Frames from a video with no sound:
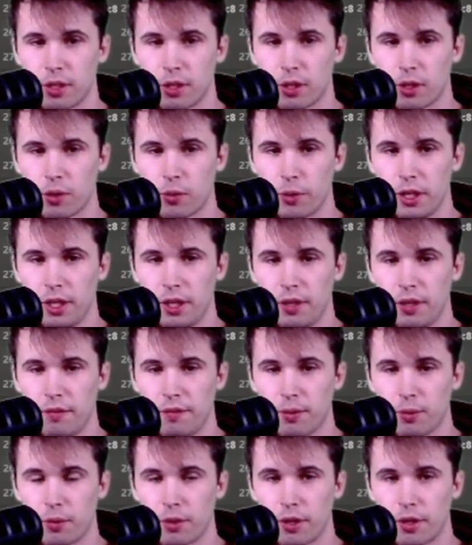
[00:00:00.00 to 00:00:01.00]
Queen
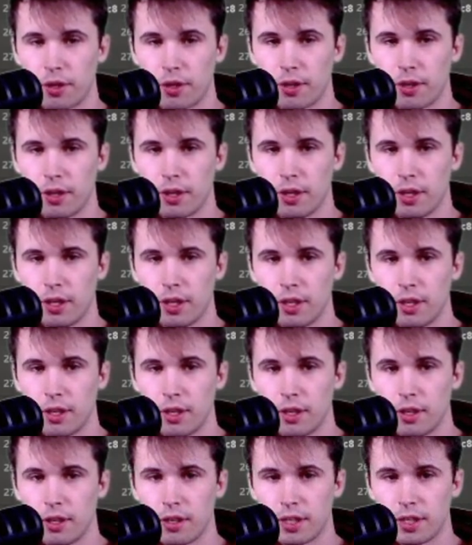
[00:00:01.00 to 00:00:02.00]
e4,
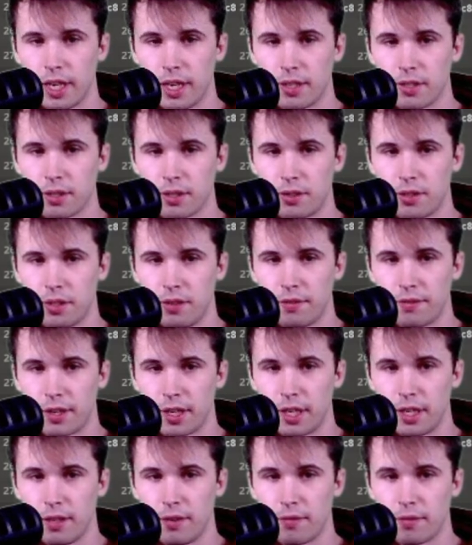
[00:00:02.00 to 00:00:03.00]
takes on
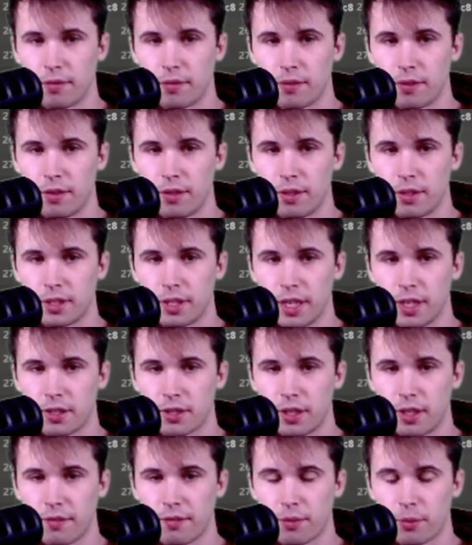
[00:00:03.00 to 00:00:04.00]
c5, takes on
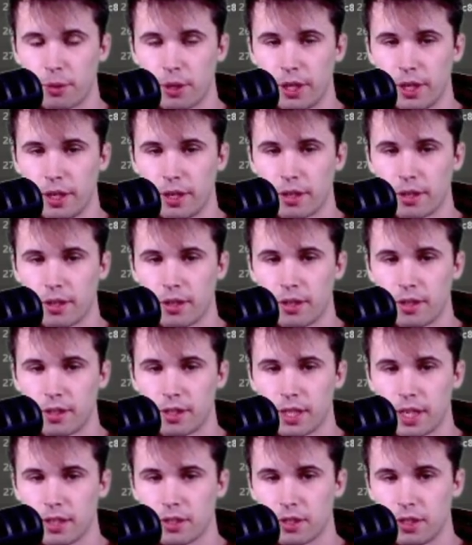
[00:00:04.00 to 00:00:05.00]
f3,
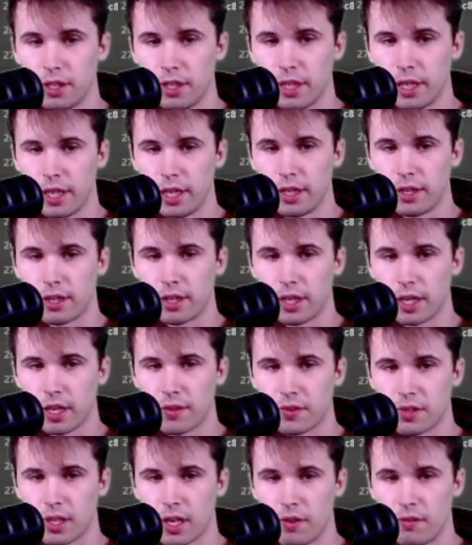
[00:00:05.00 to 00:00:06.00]
takes on e8, king
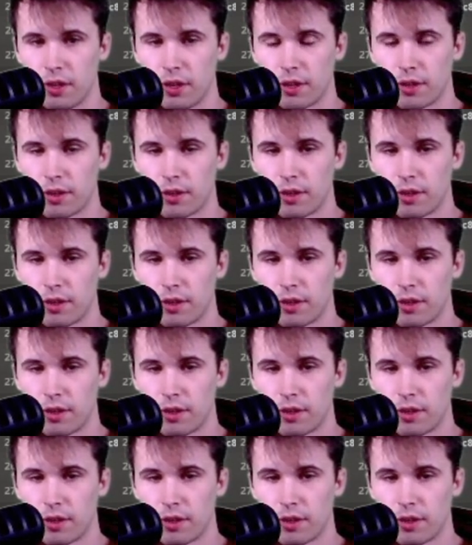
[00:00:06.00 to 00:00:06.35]
f7,